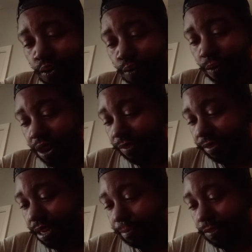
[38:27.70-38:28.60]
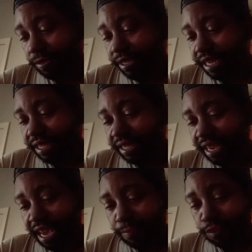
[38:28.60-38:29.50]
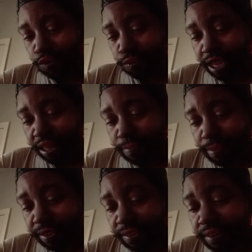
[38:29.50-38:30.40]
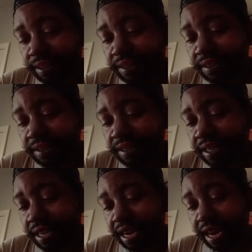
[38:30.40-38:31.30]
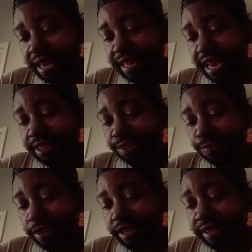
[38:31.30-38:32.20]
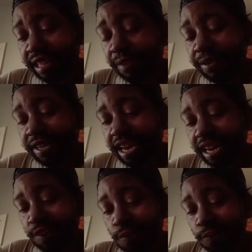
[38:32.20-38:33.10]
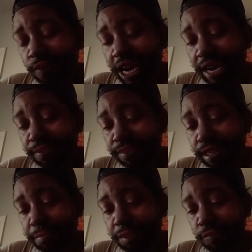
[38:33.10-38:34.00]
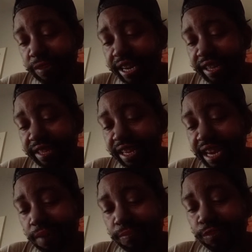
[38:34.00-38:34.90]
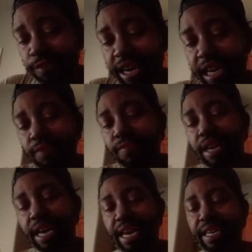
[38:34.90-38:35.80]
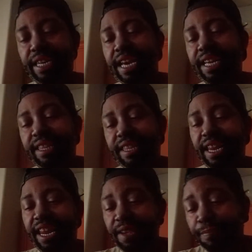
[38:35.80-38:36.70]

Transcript: while WDCF's transmitter is at 37905 WDCF Drive in Dade City.